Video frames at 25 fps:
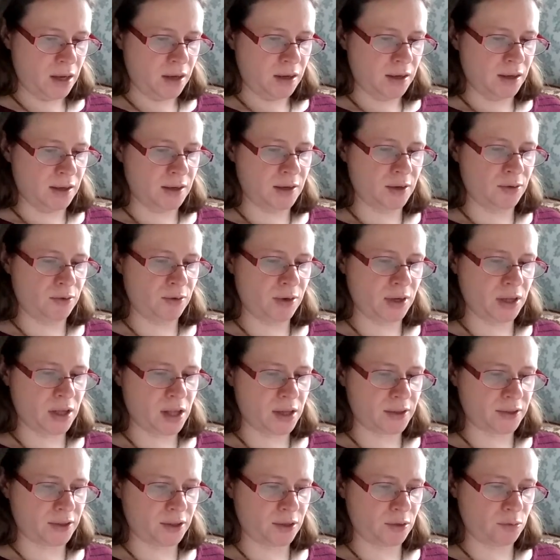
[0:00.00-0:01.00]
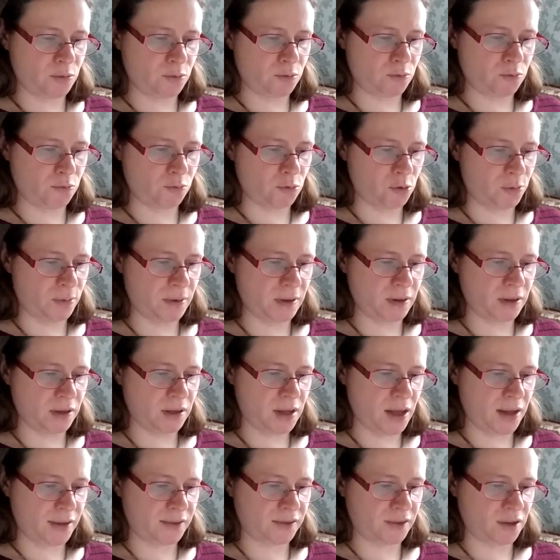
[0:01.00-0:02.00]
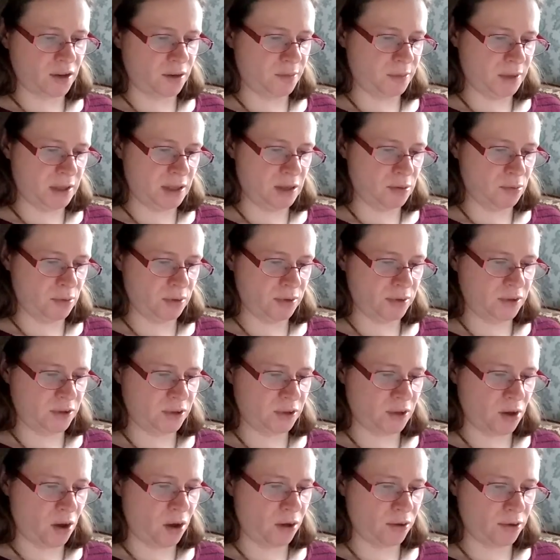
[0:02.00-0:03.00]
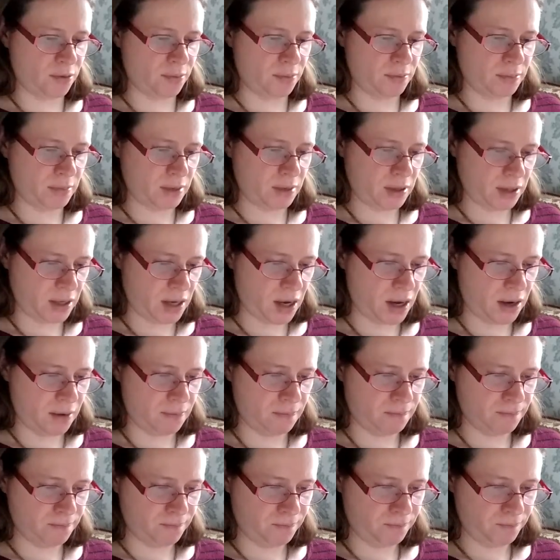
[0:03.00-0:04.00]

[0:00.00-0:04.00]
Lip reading: He didn't realize it would be the last time he would sell them again.